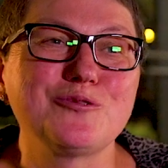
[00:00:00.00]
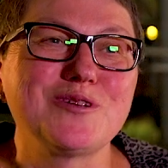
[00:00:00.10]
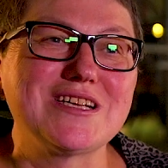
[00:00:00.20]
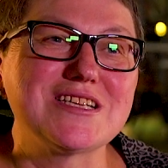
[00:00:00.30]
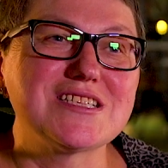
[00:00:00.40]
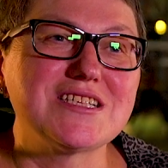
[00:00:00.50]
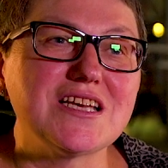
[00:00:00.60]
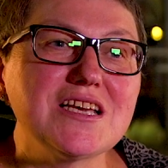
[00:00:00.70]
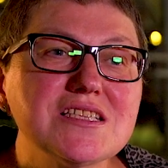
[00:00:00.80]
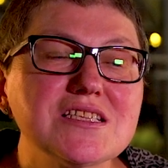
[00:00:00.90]
United
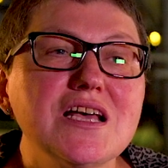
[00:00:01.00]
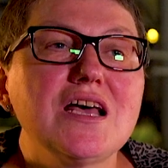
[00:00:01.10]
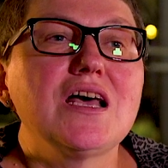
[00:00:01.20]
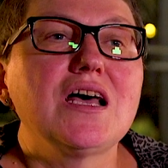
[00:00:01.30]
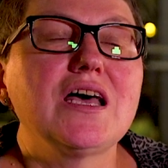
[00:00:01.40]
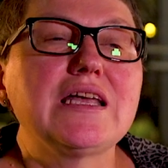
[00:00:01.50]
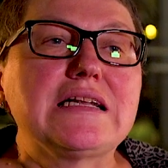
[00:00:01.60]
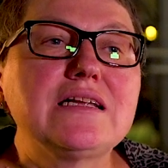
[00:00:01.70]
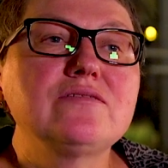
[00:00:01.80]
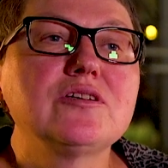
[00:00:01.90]
States and
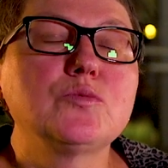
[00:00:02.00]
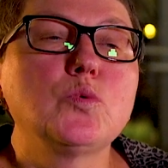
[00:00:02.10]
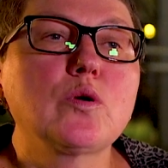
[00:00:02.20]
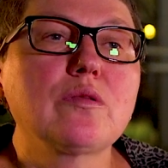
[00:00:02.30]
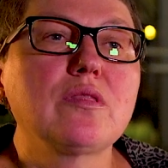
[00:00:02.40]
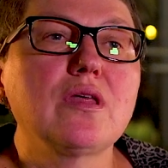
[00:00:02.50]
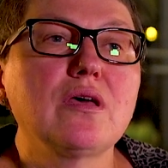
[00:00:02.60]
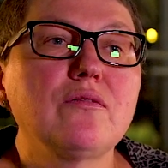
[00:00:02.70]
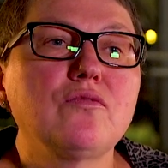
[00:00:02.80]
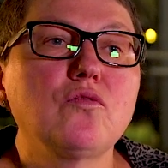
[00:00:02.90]
lived and worked
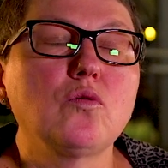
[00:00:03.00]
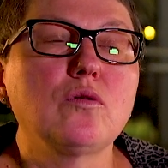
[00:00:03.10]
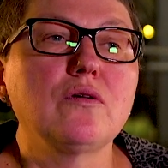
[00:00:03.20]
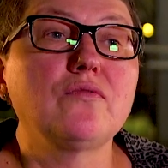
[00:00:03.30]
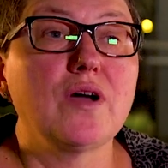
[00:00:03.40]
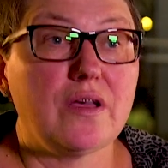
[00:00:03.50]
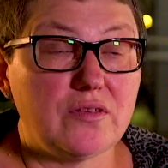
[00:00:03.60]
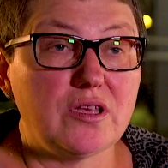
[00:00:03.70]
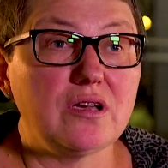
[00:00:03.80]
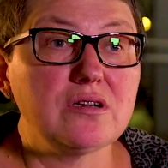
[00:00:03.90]
there for
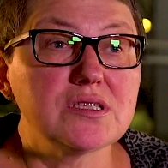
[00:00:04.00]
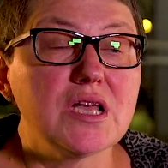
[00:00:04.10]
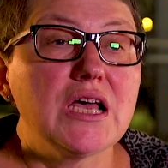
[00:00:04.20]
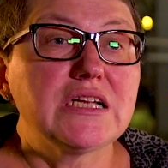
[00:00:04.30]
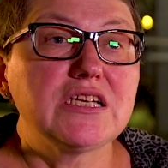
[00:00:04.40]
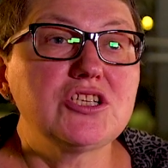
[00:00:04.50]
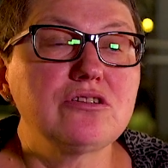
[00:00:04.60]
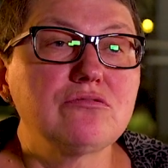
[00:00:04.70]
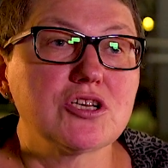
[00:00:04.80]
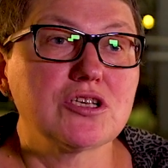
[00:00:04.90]
5 years,
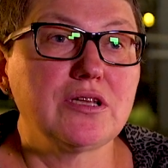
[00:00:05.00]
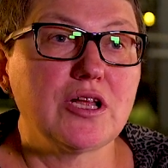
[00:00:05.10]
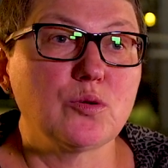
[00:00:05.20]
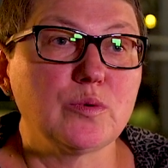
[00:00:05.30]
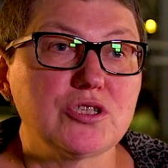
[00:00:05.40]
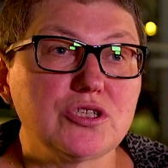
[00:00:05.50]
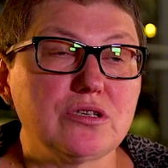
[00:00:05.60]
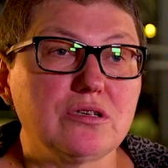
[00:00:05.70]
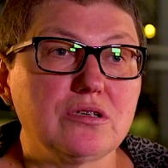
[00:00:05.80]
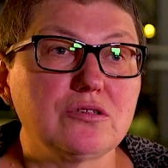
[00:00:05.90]
teaching Russian language
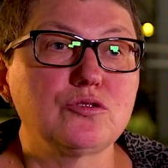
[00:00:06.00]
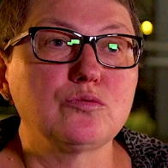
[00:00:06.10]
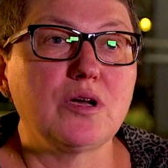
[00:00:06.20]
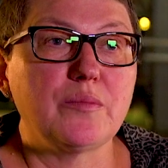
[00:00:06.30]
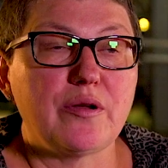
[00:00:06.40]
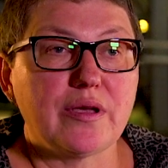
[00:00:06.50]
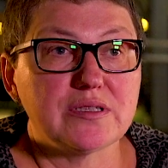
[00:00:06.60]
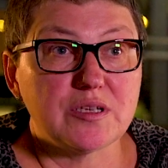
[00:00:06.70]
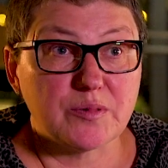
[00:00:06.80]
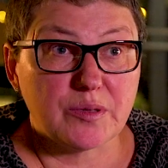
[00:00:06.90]
to
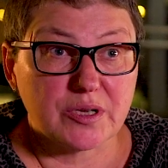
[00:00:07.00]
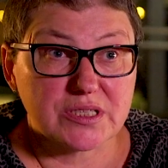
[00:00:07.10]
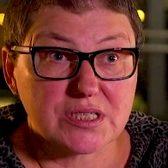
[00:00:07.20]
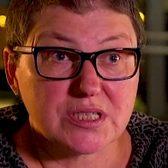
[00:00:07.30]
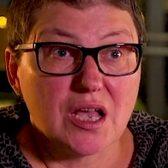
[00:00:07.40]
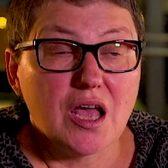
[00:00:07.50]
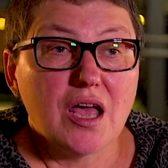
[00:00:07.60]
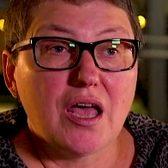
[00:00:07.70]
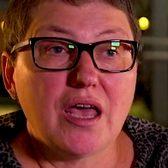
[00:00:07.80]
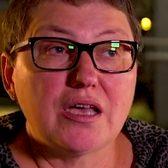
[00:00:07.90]
American diplomats.
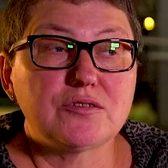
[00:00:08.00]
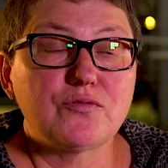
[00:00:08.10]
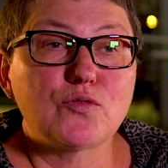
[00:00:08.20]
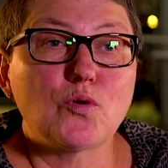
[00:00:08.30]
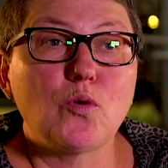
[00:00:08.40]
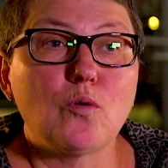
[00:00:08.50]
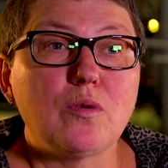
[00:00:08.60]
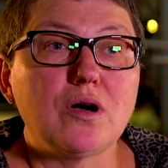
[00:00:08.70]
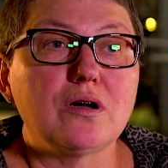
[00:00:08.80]
And from